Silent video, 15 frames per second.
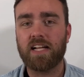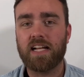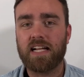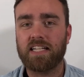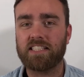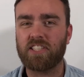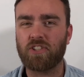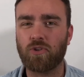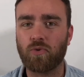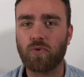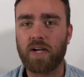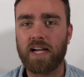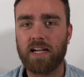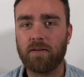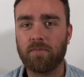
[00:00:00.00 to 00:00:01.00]
that's a
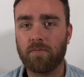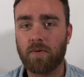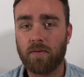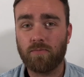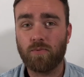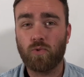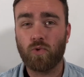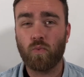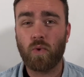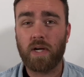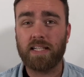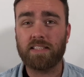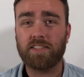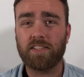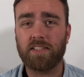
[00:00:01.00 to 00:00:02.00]
great
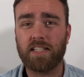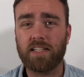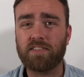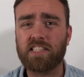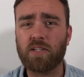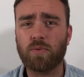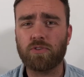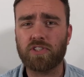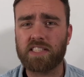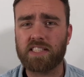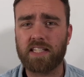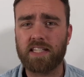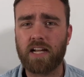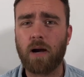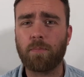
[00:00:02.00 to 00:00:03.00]
way to give someone just
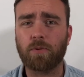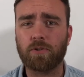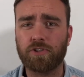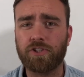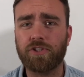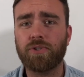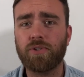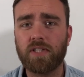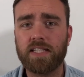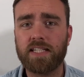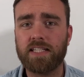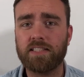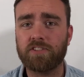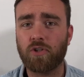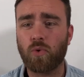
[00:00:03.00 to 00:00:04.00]
an
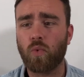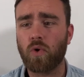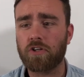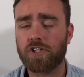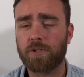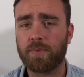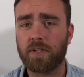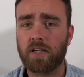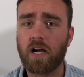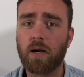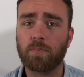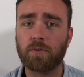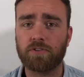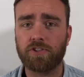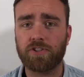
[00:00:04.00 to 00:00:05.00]
opportunity to worship and an
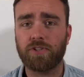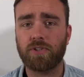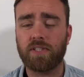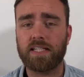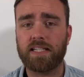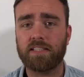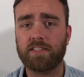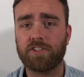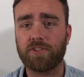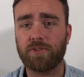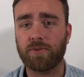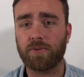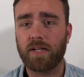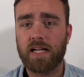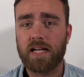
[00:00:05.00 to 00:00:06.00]
opportunity
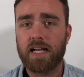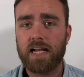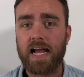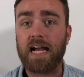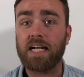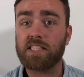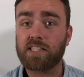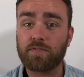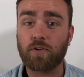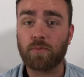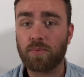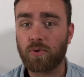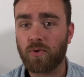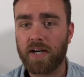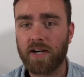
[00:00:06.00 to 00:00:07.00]
to ask for
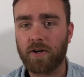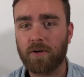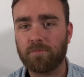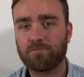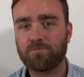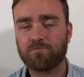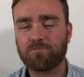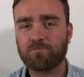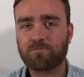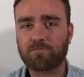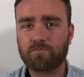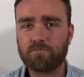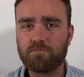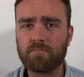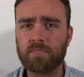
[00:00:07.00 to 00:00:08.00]
prayer.
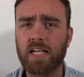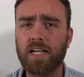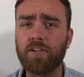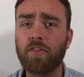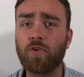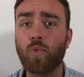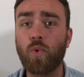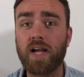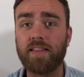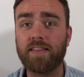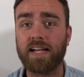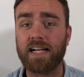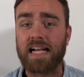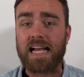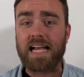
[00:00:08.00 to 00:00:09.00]
Another way
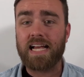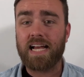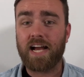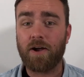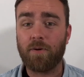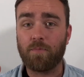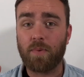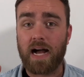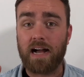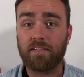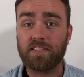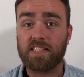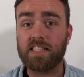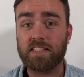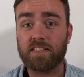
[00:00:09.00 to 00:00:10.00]
that
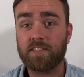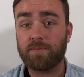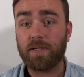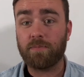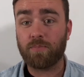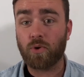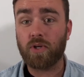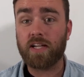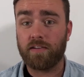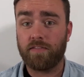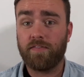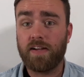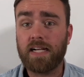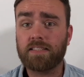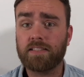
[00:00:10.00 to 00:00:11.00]
I've seen to be pretty
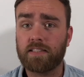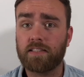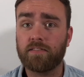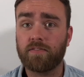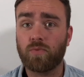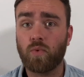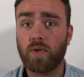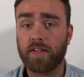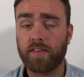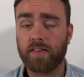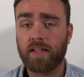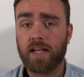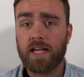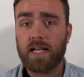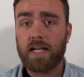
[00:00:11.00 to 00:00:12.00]
effective
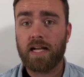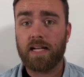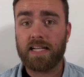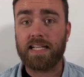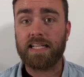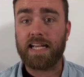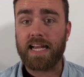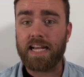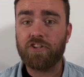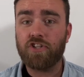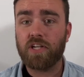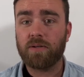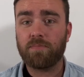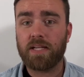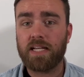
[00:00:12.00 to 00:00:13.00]
with
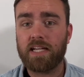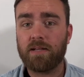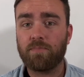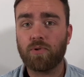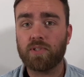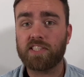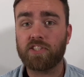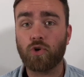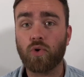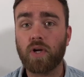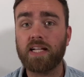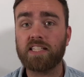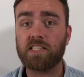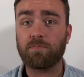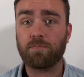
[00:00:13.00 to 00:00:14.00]
engaging people is to
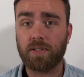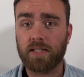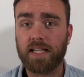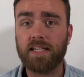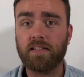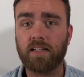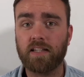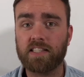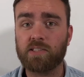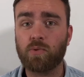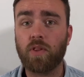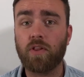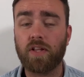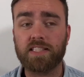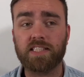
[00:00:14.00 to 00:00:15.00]
create some playlists,
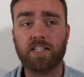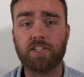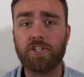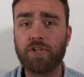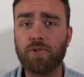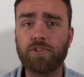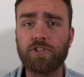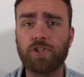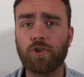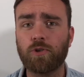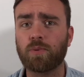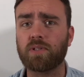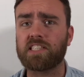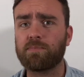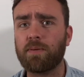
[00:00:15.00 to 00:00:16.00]
whether that's on
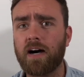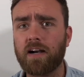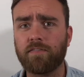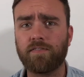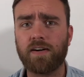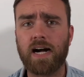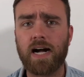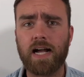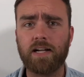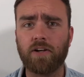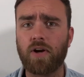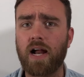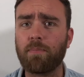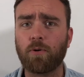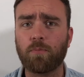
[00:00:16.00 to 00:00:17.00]
YouTube or Spotify
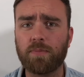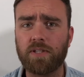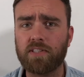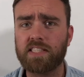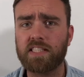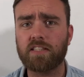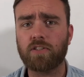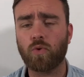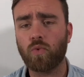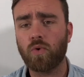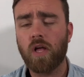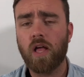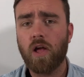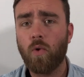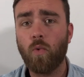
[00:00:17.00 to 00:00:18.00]
or Apple Music or
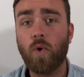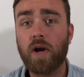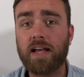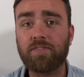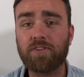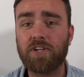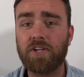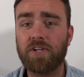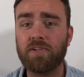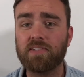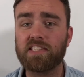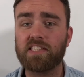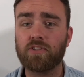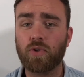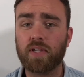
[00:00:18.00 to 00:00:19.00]
whatever you
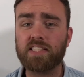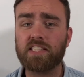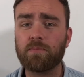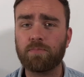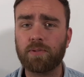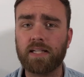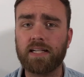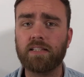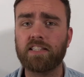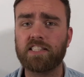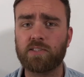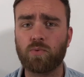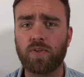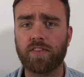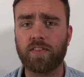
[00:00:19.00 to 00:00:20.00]
use. Create some
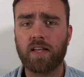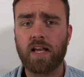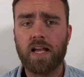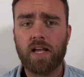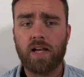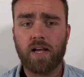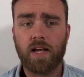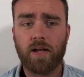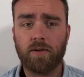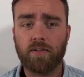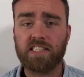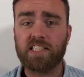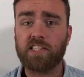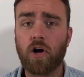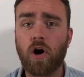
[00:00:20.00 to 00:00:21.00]
playlists with
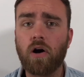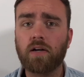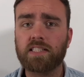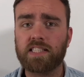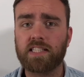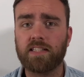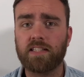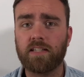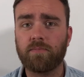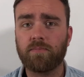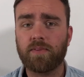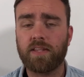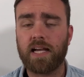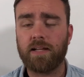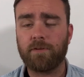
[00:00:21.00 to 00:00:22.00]
songs in
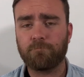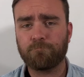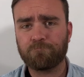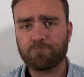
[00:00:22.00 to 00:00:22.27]
them that